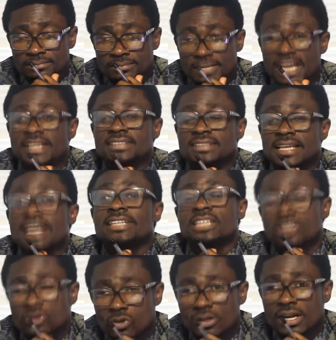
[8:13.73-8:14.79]
that is
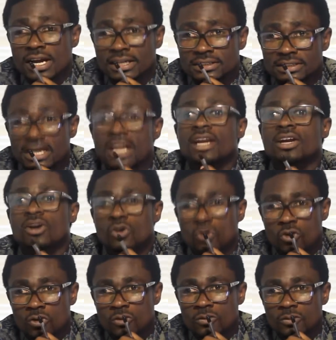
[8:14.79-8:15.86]
ethanol, guys, alcohol.